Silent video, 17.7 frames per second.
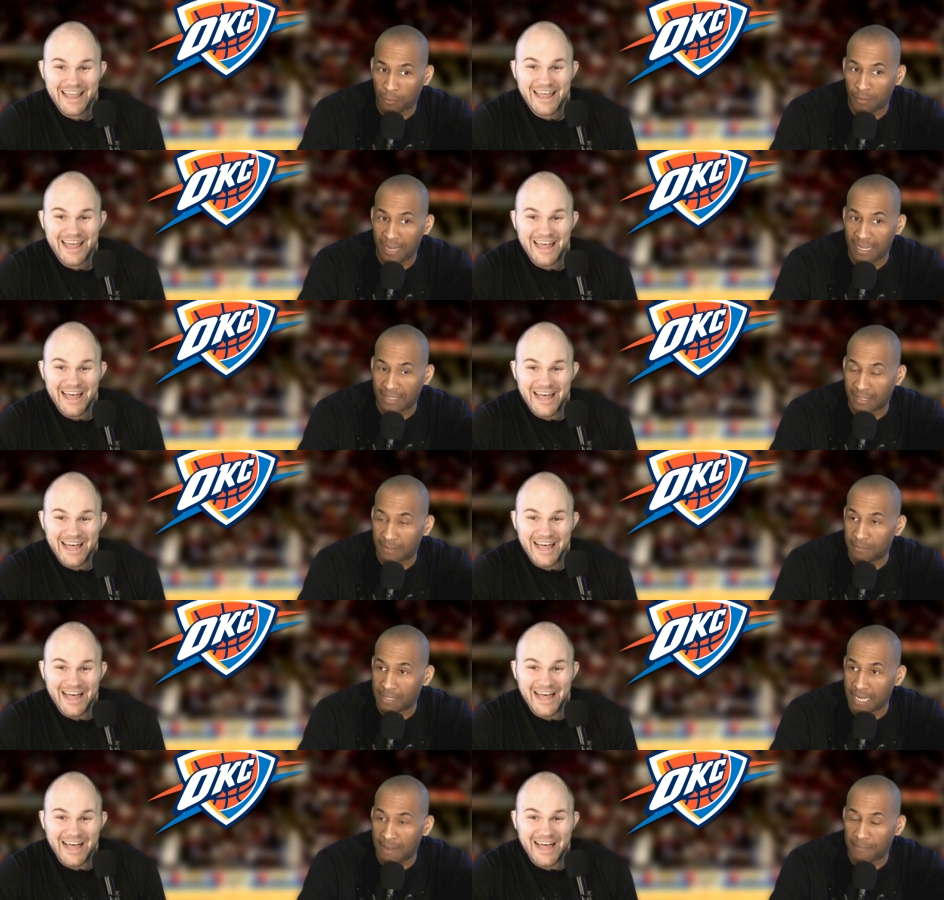Speaker 1: create
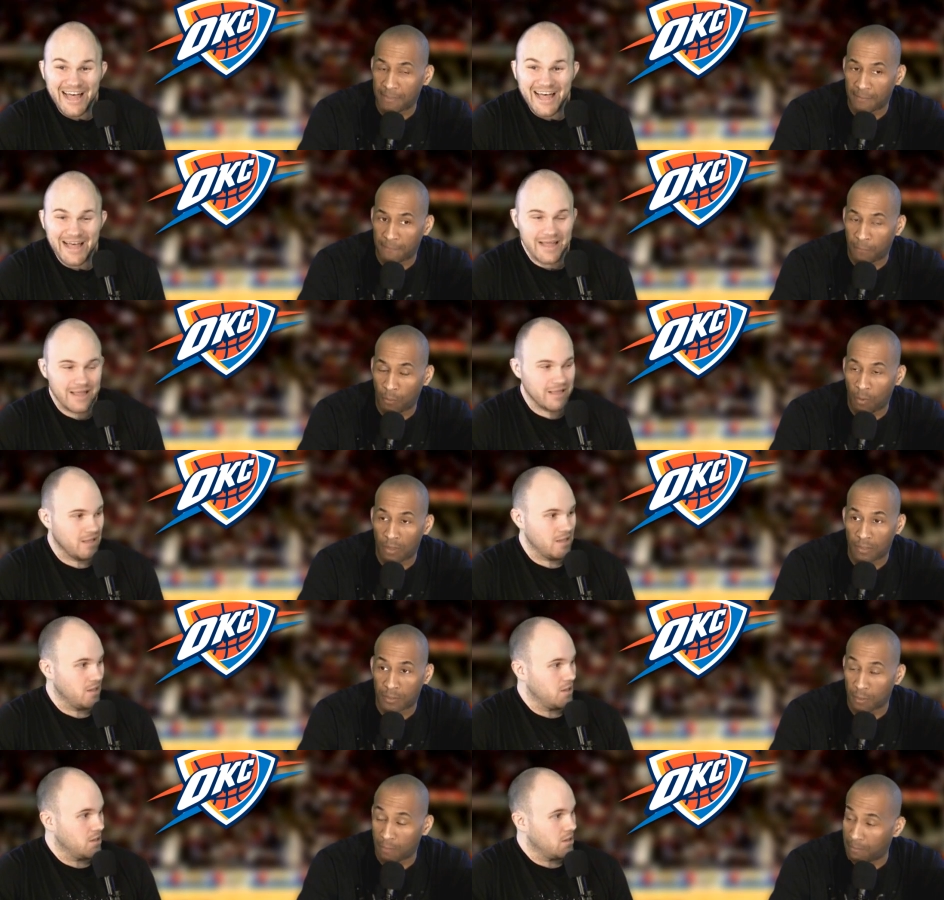some depth at
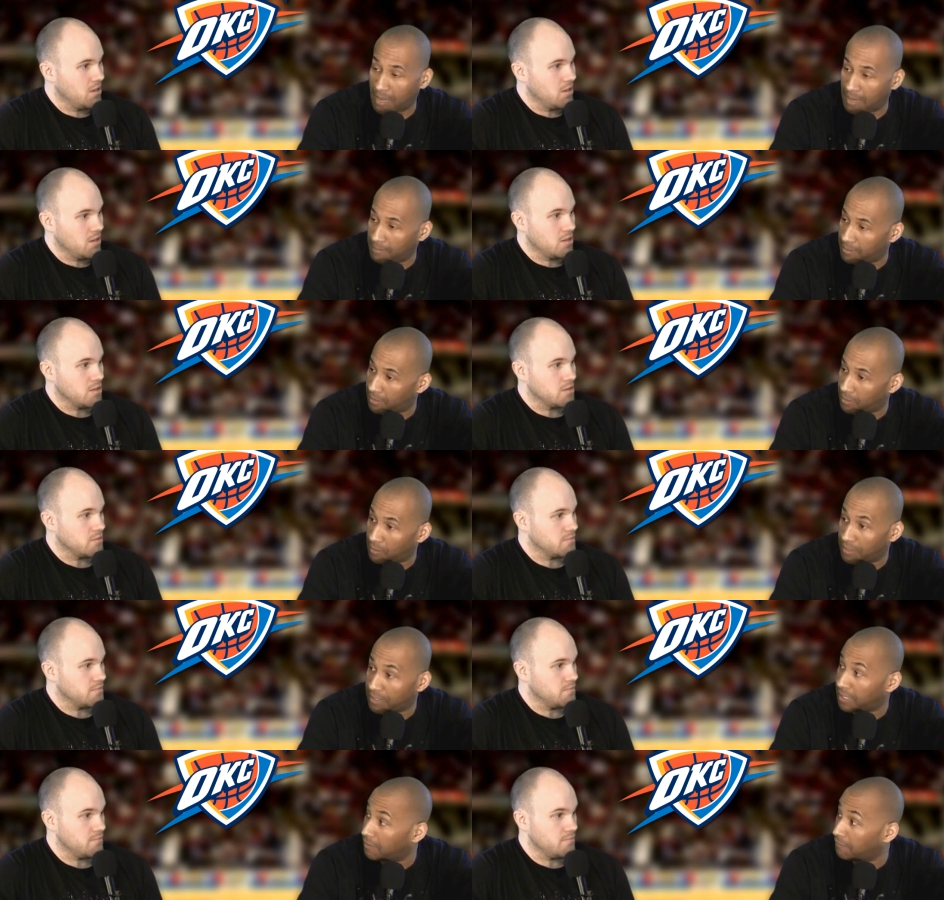forward. So maybe they're
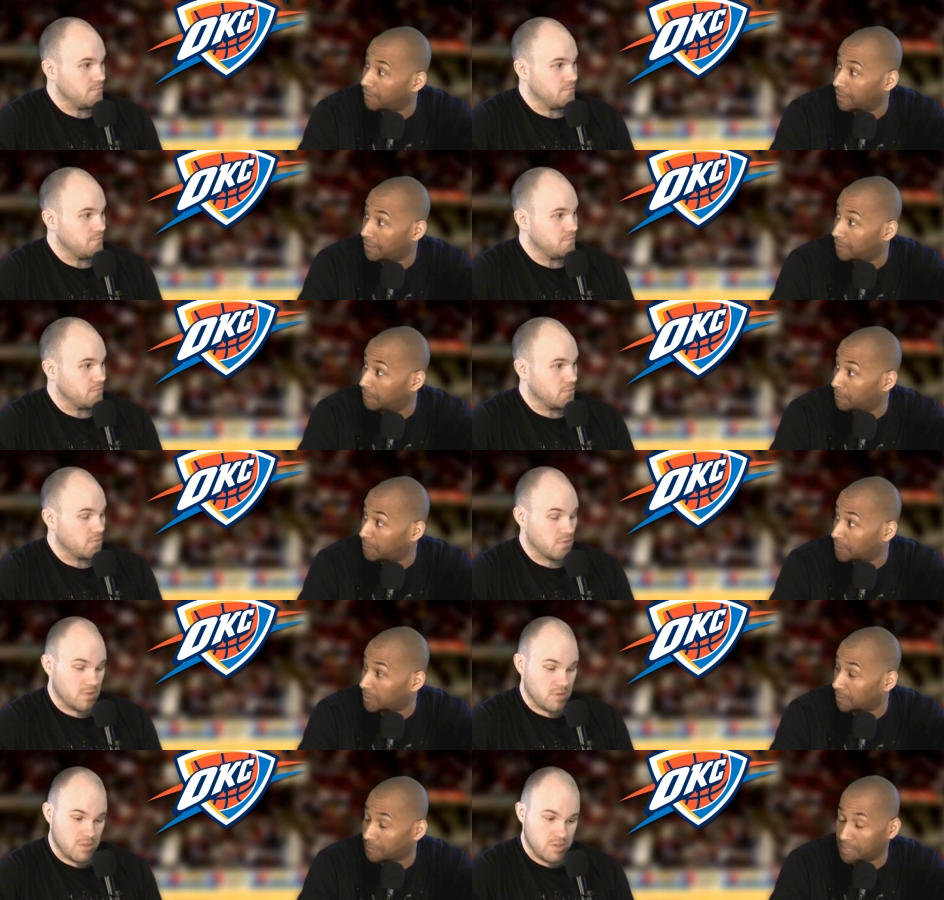going to get ready to
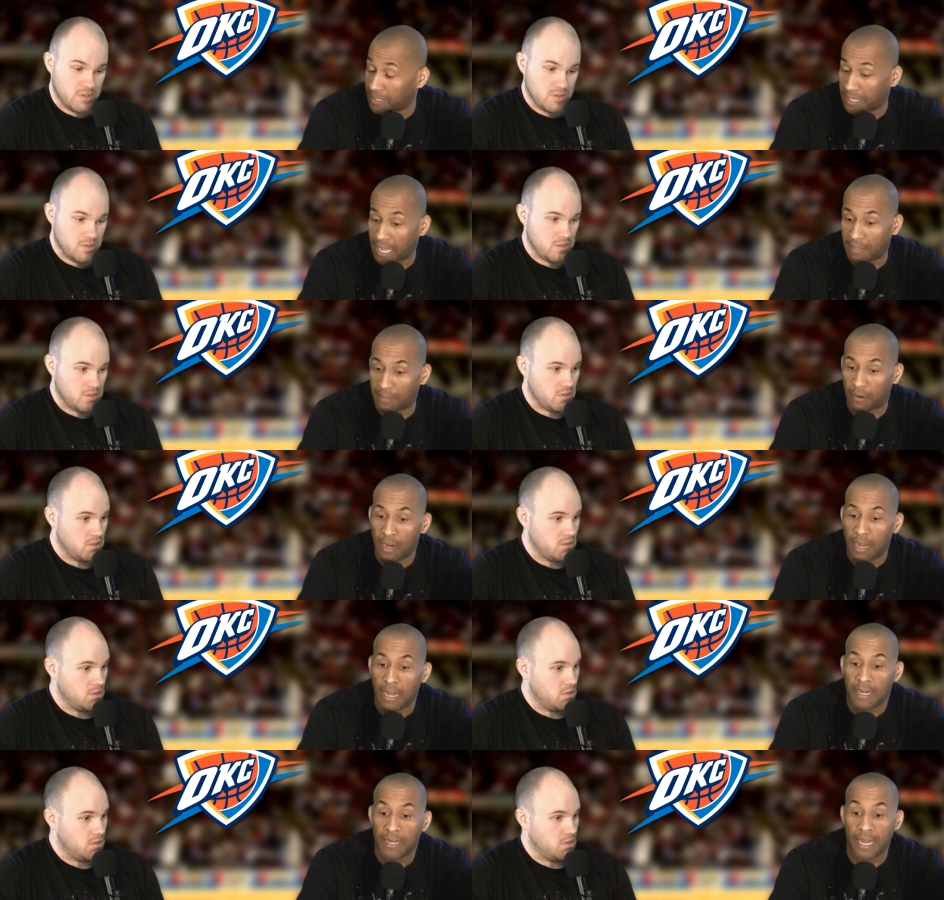put something together.